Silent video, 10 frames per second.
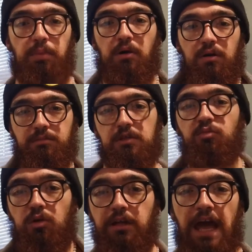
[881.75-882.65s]
boom, you
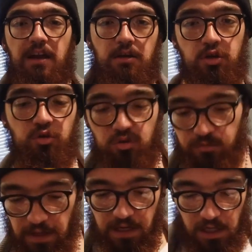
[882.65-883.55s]
will get new
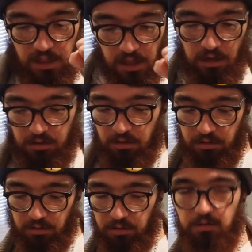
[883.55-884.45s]

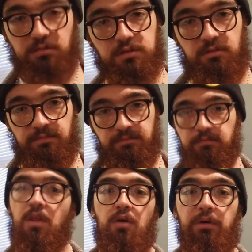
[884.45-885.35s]
videos
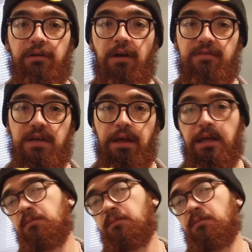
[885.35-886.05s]
whenever I feel like